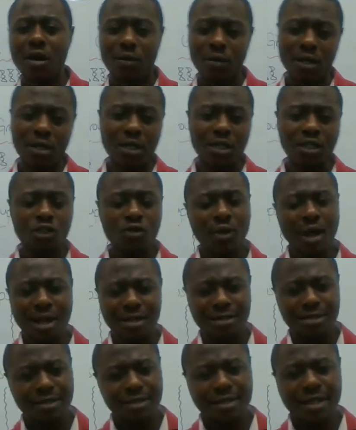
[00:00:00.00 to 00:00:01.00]
We're going to try
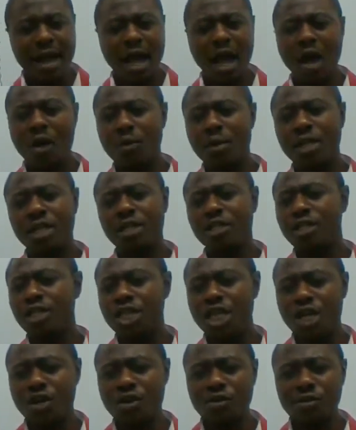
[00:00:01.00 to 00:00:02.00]
and see how we
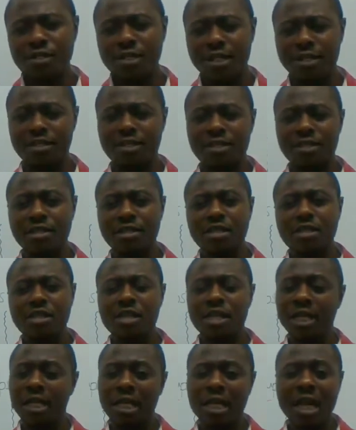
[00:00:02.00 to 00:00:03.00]
can use it
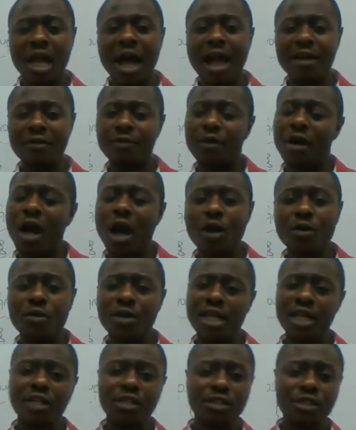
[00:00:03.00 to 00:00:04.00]
in life, how
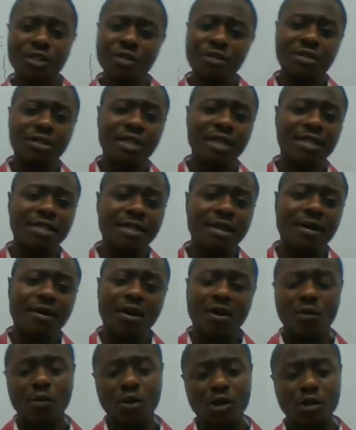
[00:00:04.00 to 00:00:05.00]
you can use it
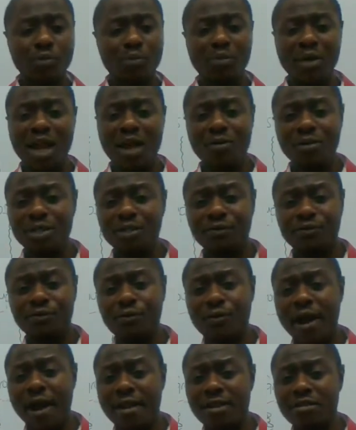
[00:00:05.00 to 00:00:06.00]
when you play with your
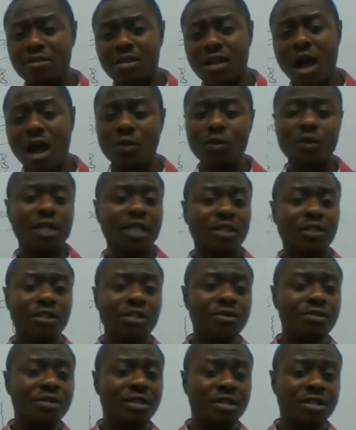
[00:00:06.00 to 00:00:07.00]
friends, how you can
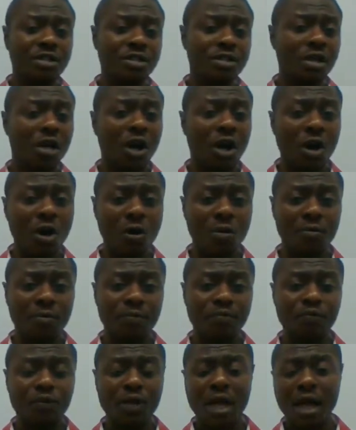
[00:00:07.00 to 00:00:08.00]
use it in your
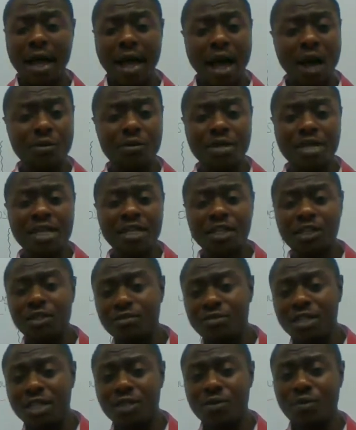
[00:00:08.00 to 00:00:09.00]
home, how you can
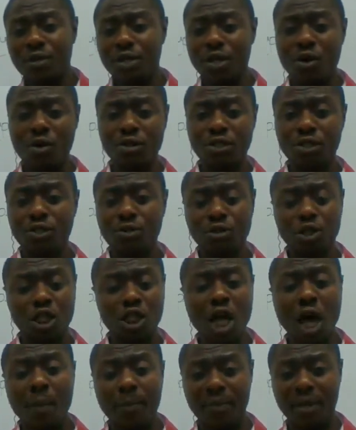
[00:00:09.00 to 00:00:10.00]
use it when you go do
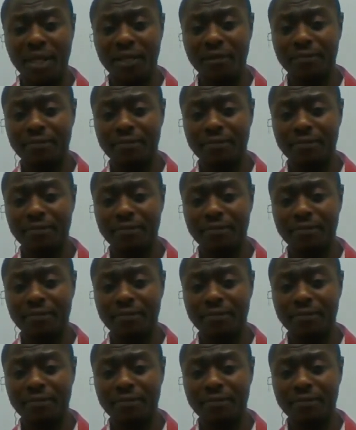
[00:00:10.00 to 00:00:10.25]
shopping.